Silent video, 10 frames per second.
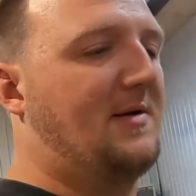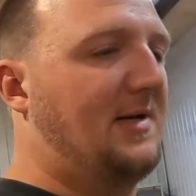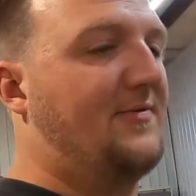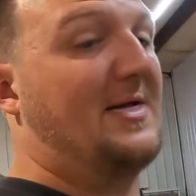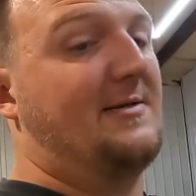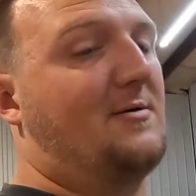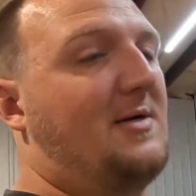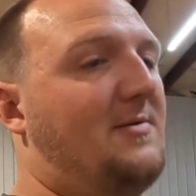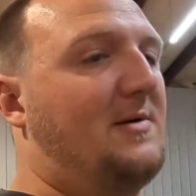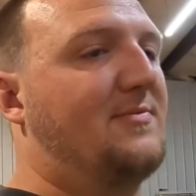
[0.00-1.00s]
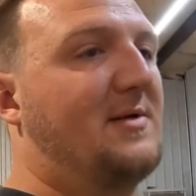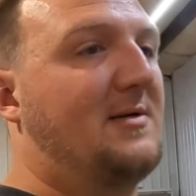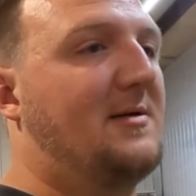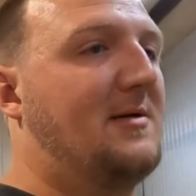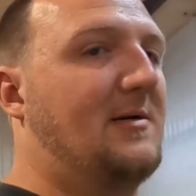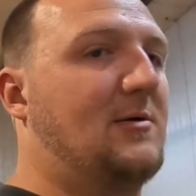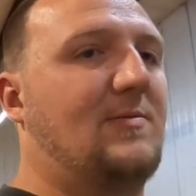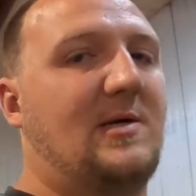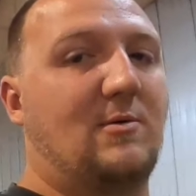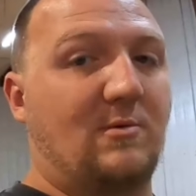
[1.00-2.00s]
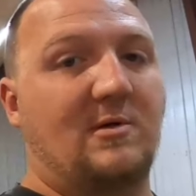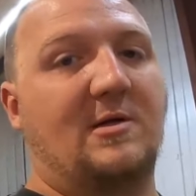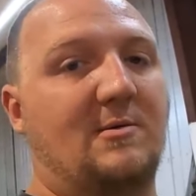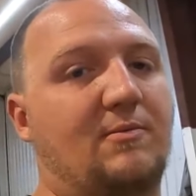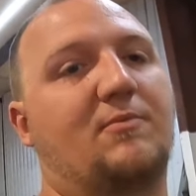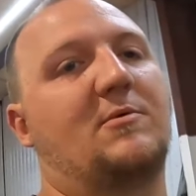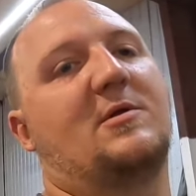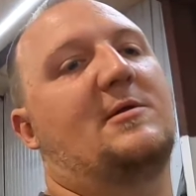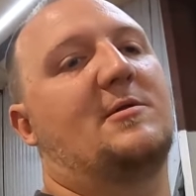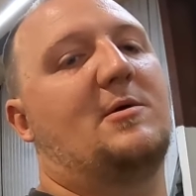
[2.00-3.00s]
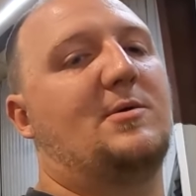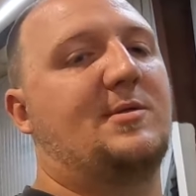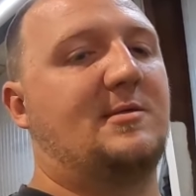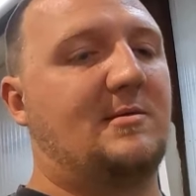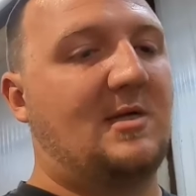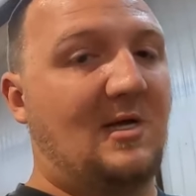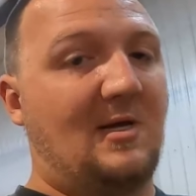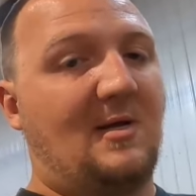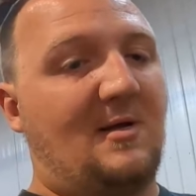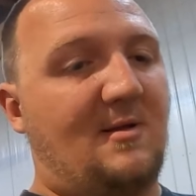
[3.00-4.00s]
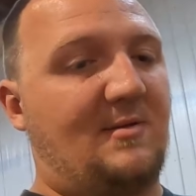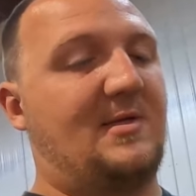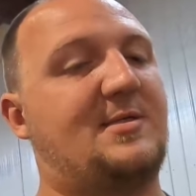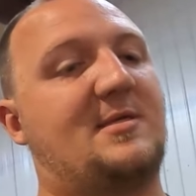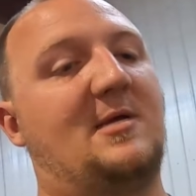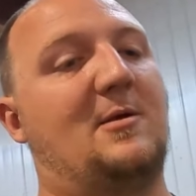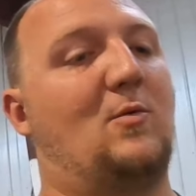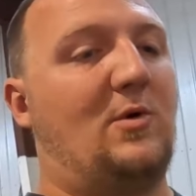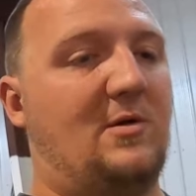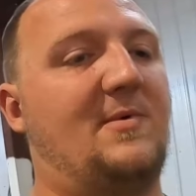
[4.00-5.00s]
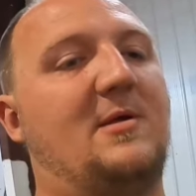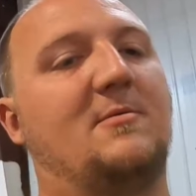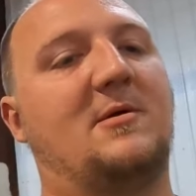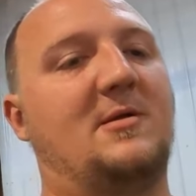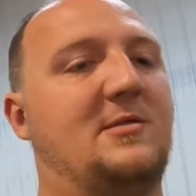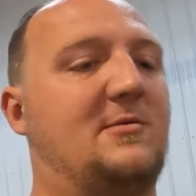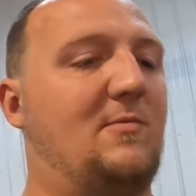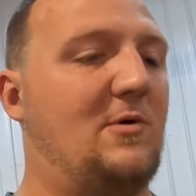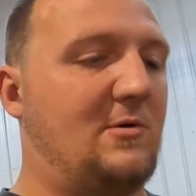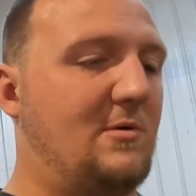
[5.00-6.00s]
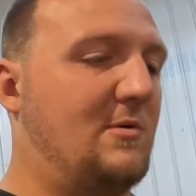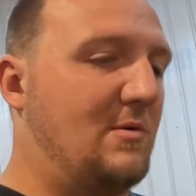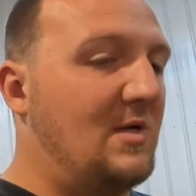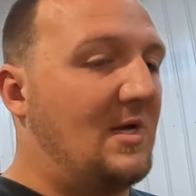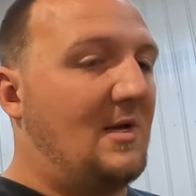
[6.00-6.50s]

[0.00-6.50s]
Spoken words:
But if I don't have everything done, it'll be really close. And this thing will be running tomorrow,